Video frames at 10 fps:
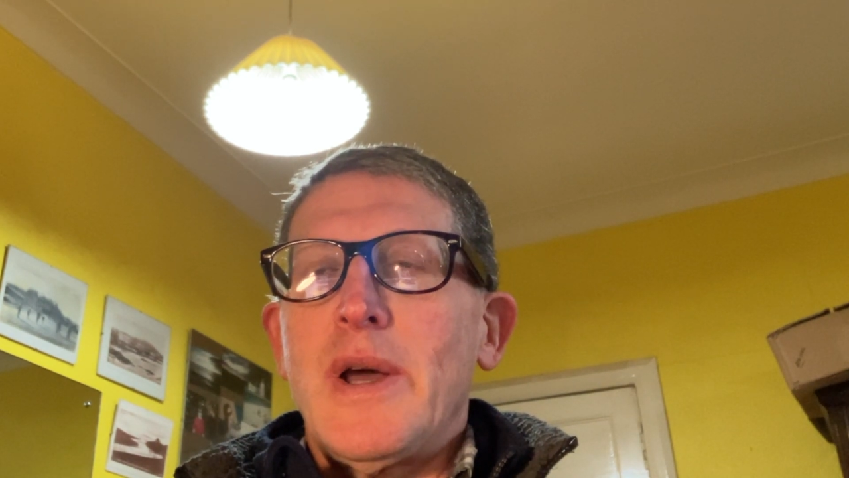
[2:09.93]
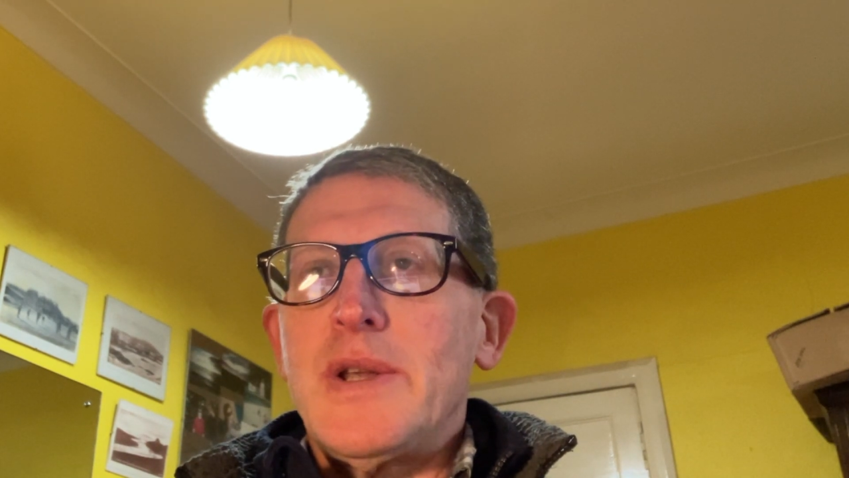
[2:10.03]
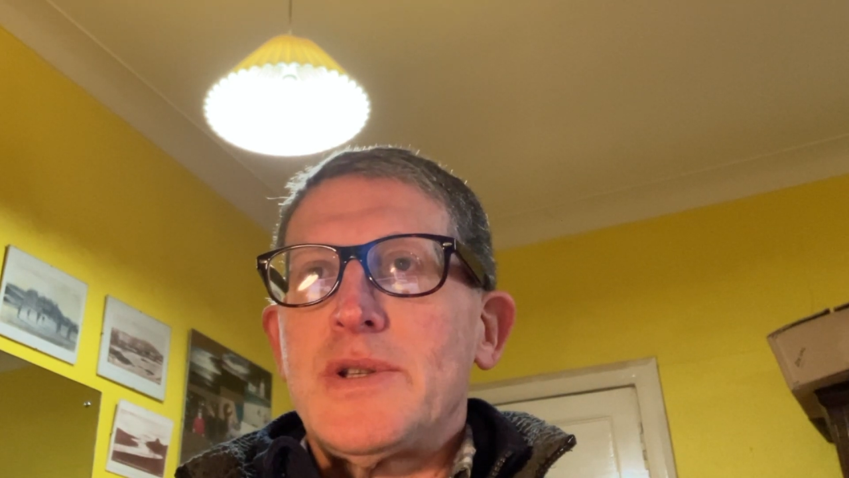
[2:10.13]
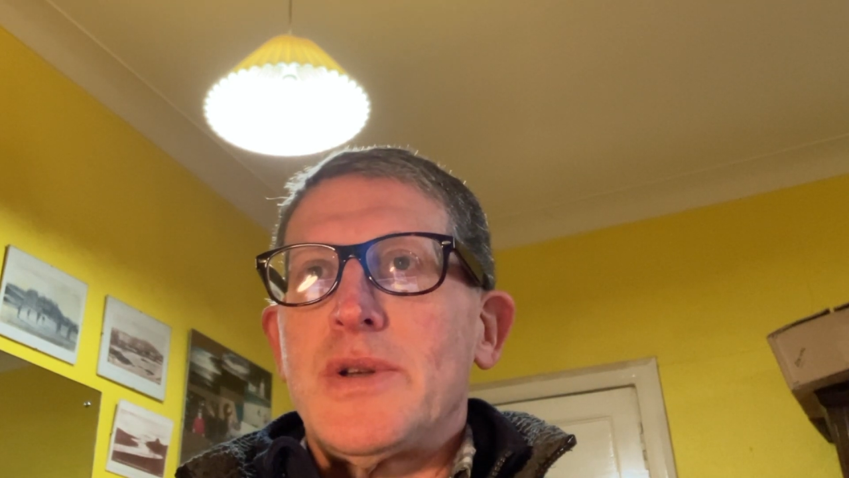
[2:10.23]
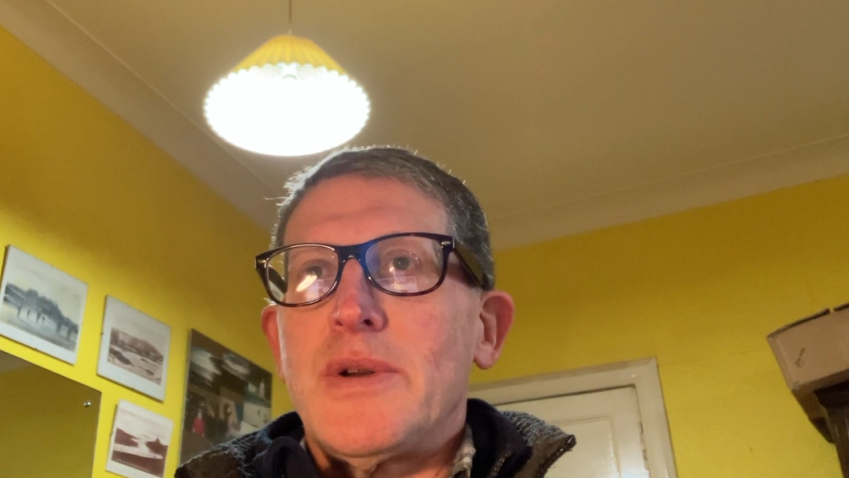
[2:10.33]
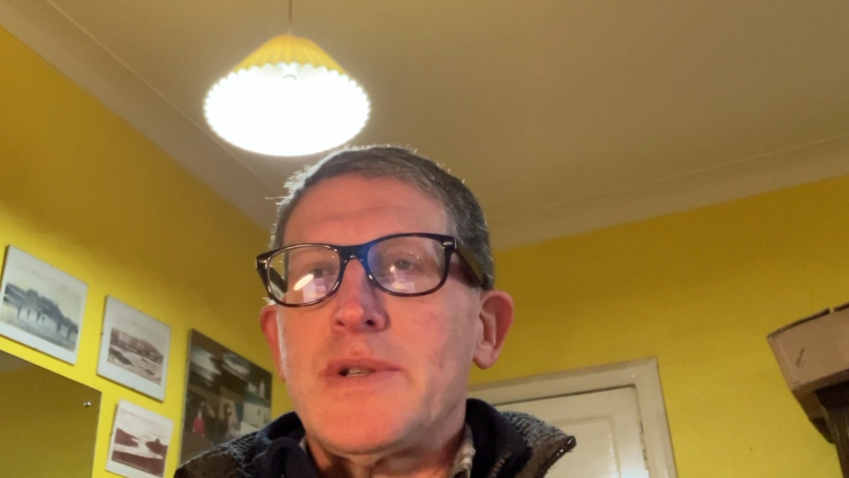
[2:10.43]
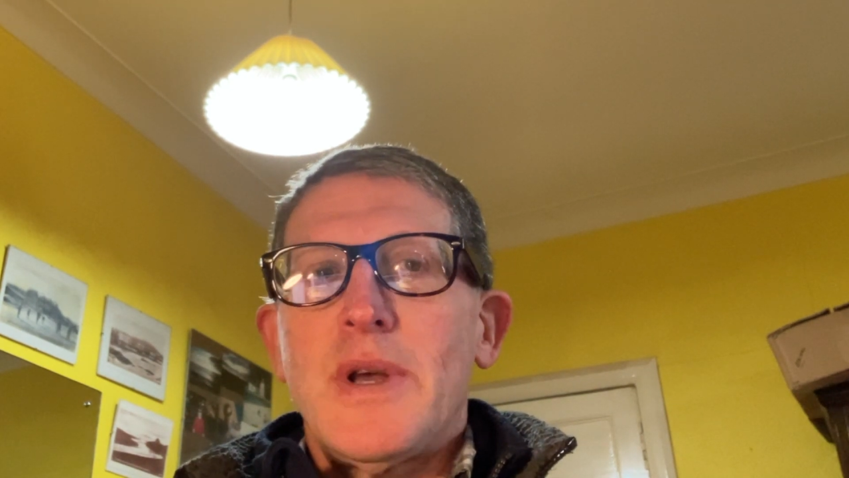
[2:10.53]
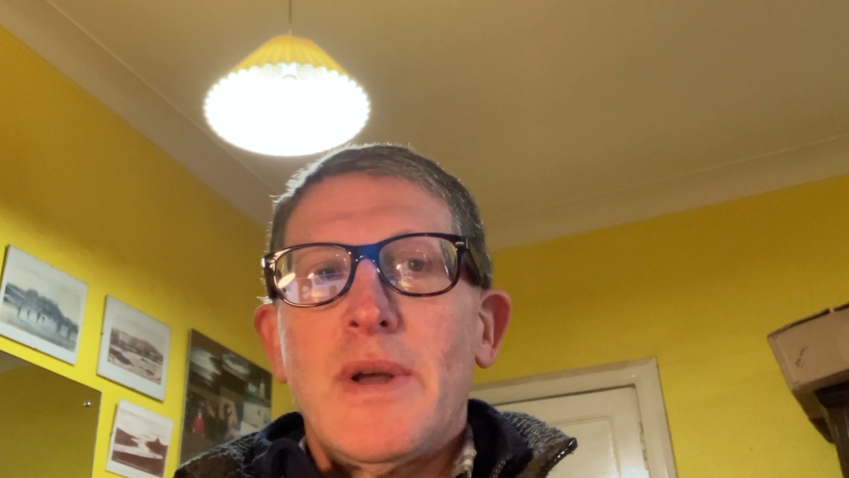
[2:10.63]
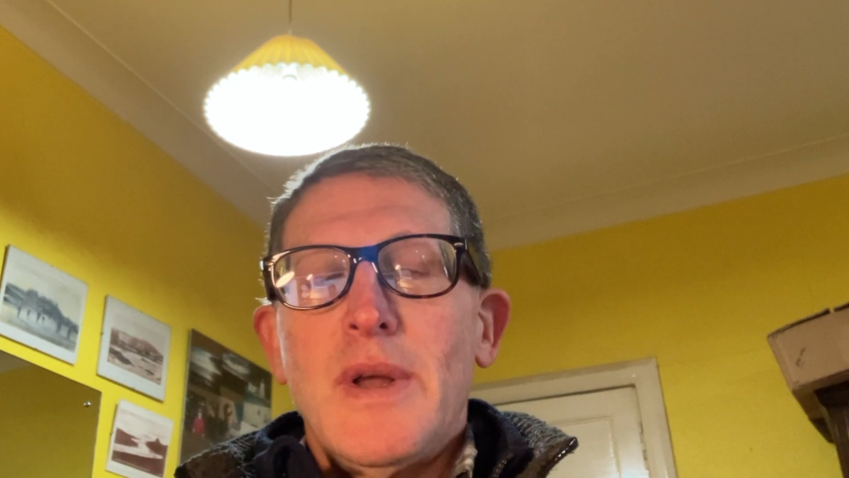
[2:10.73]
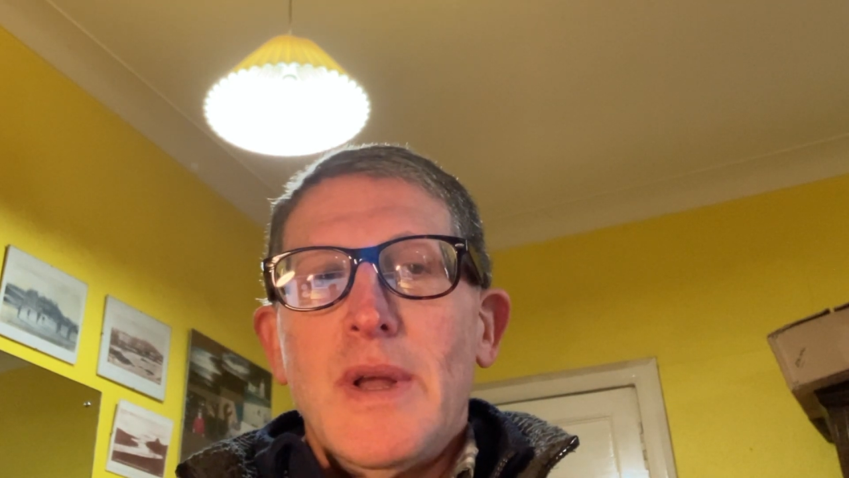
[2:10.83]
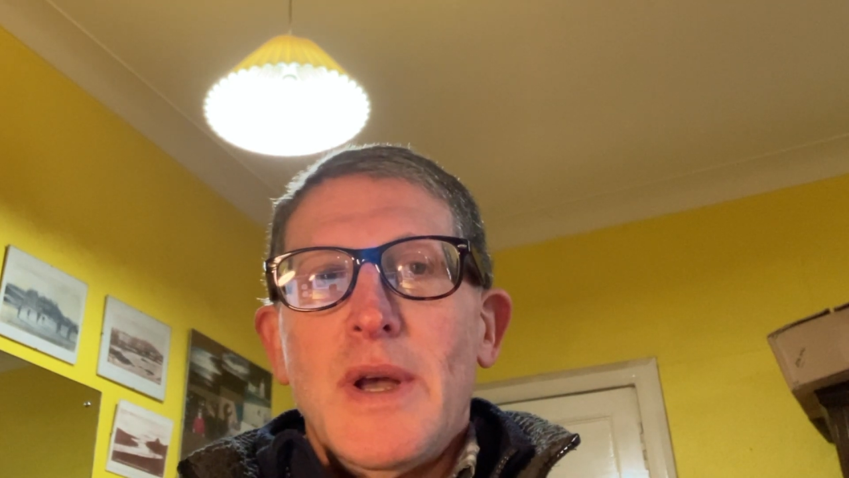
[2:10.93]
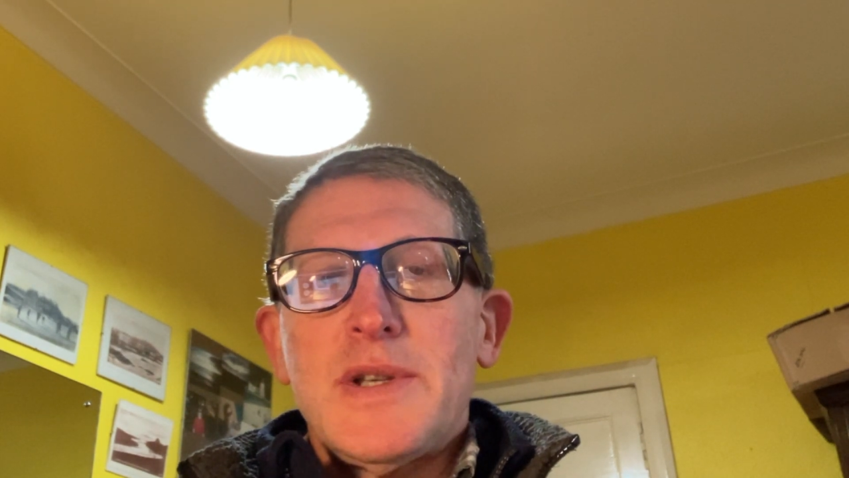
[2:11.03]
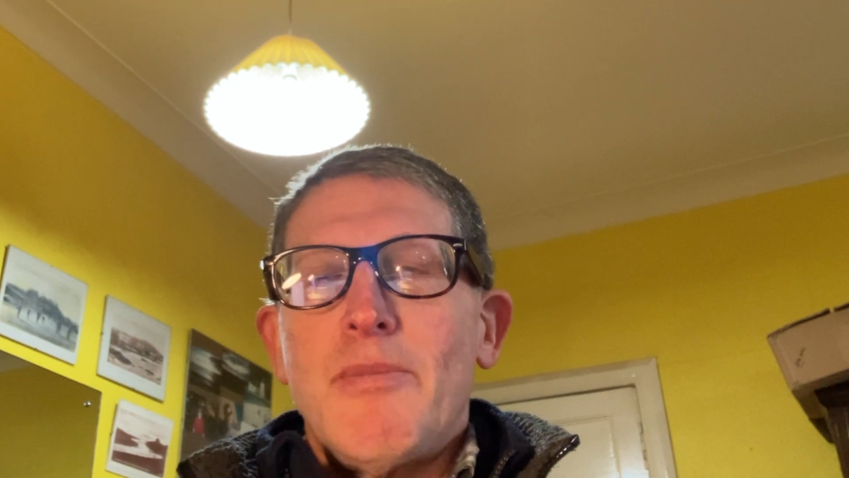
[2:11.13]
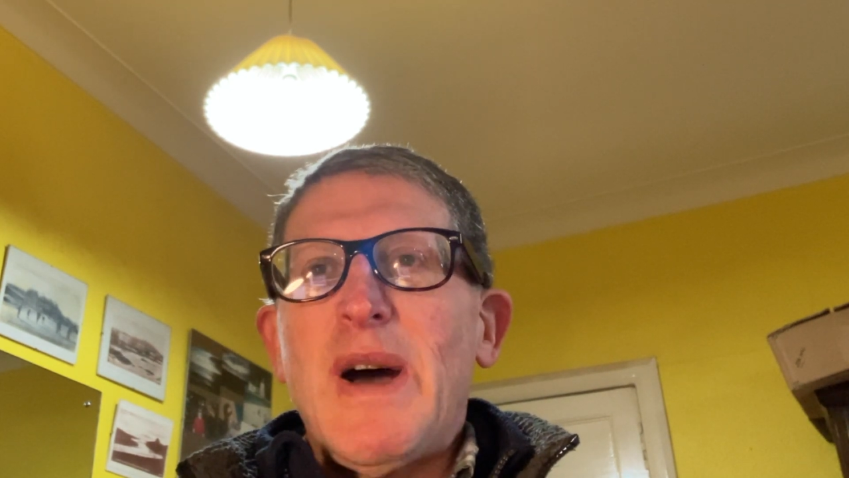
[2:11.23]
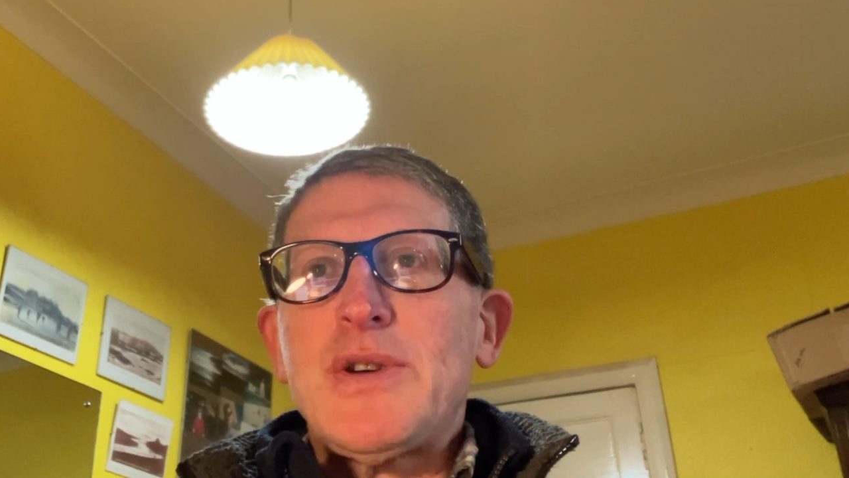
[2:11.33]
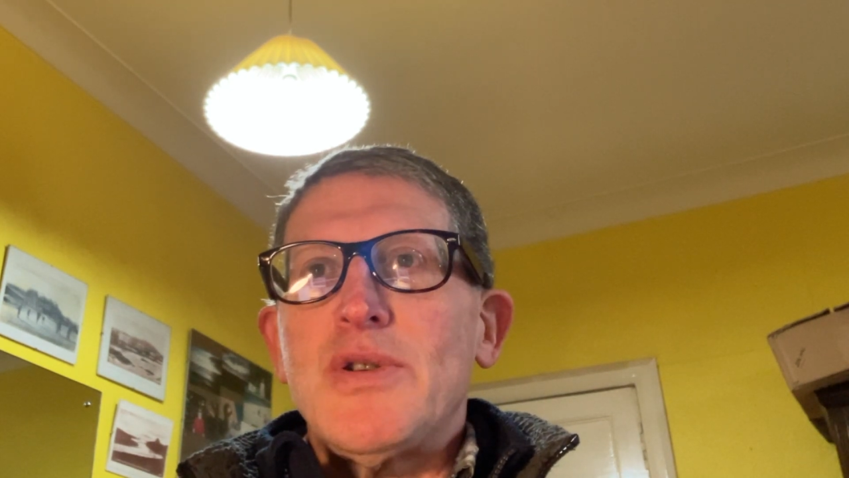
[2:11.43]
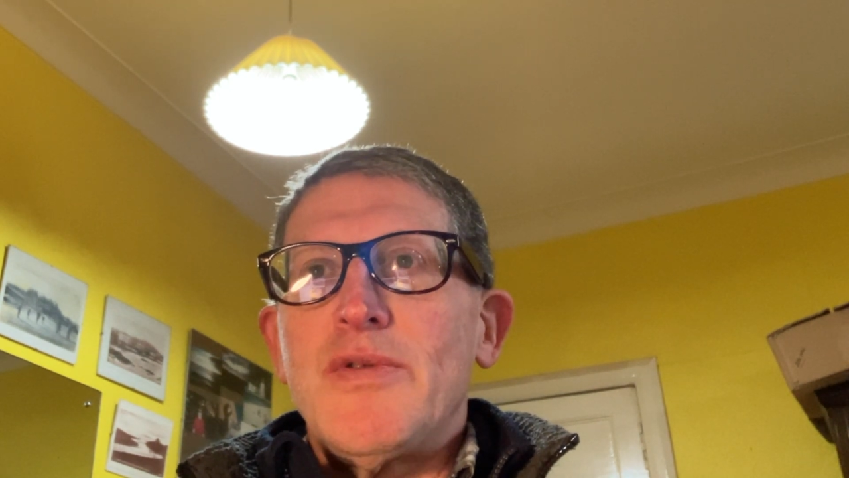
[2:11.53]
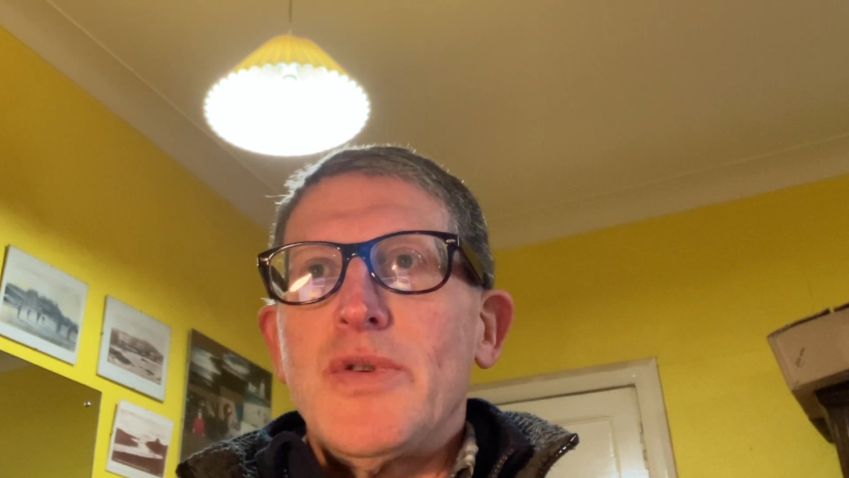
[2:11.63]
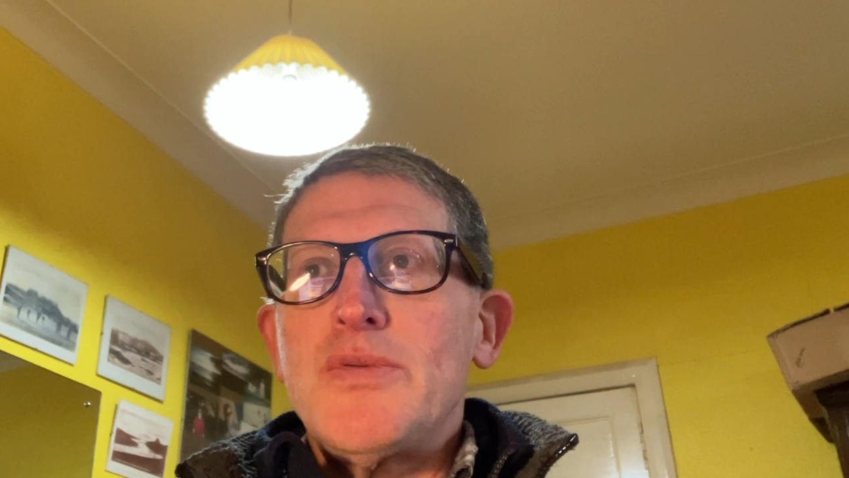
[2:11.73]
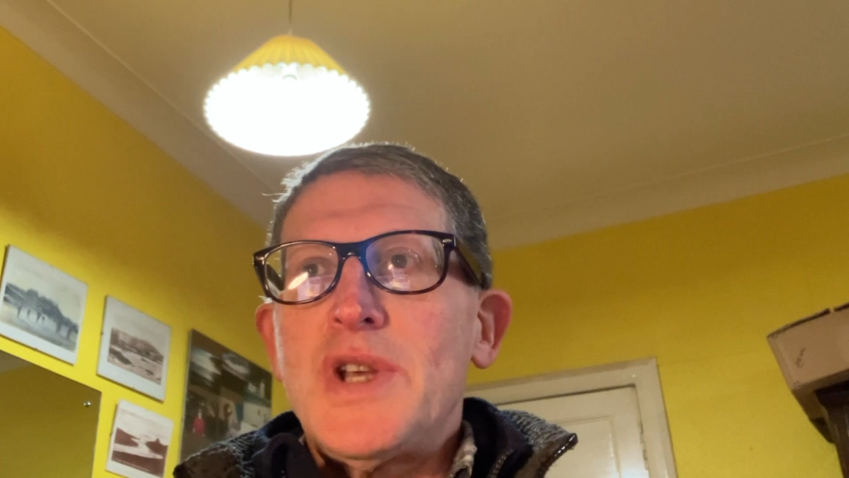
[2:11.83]
and is done as a matter
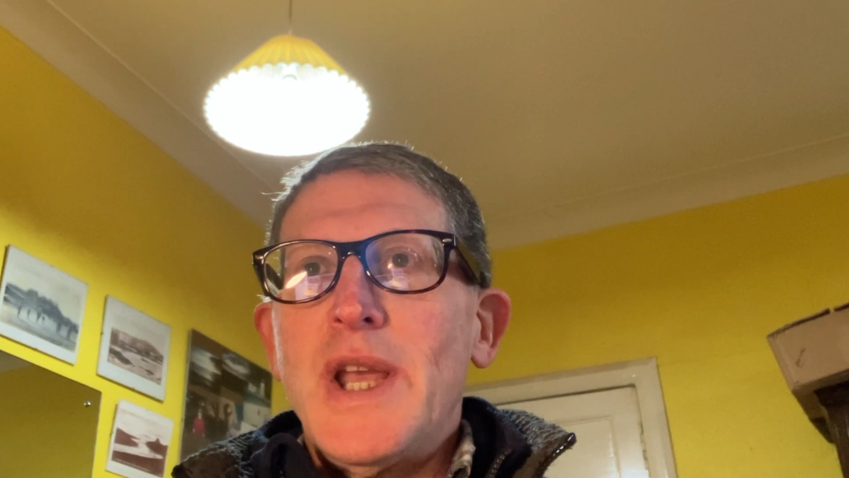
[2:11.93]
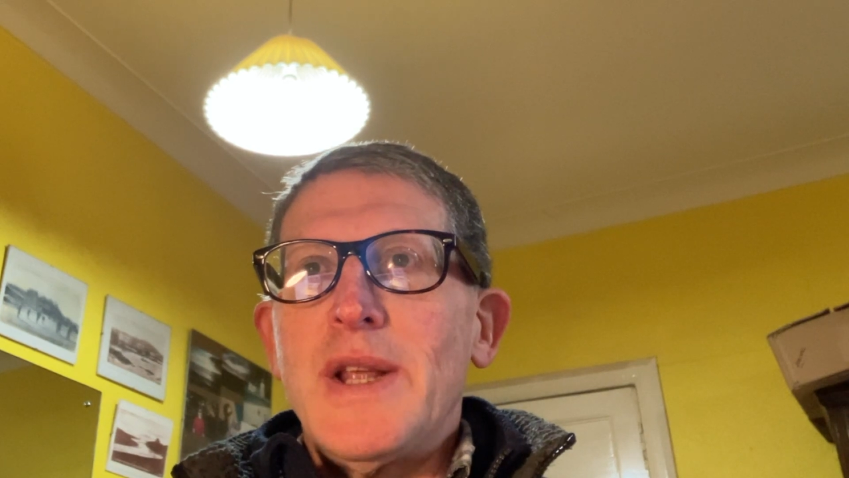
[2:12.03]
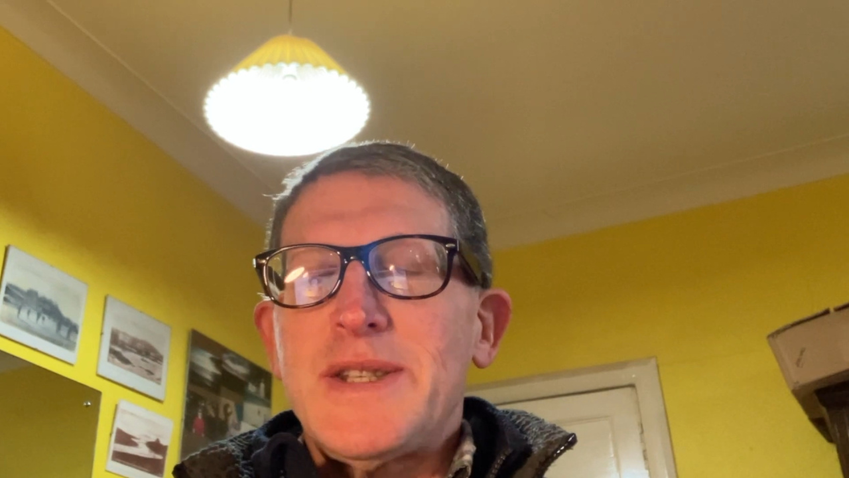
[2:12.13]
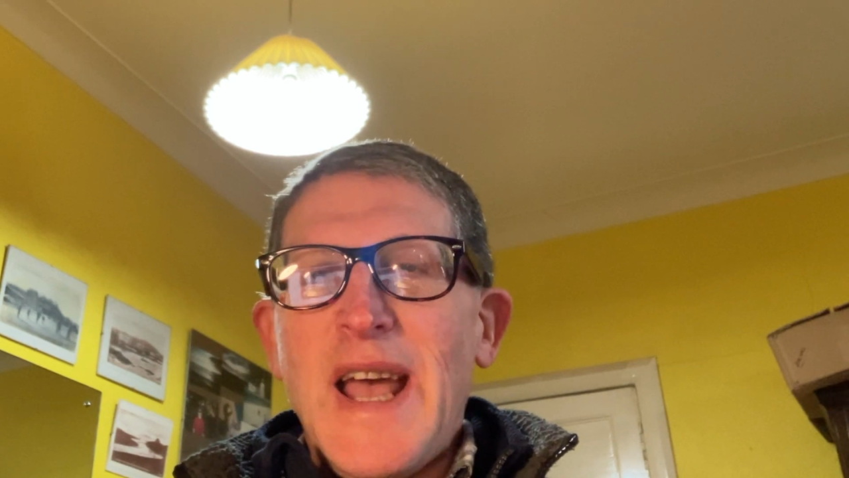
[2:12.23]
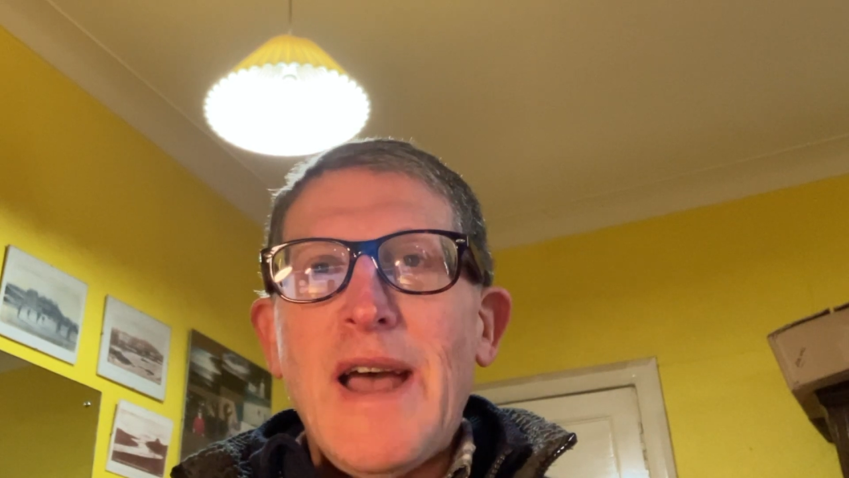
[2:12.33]
of routine at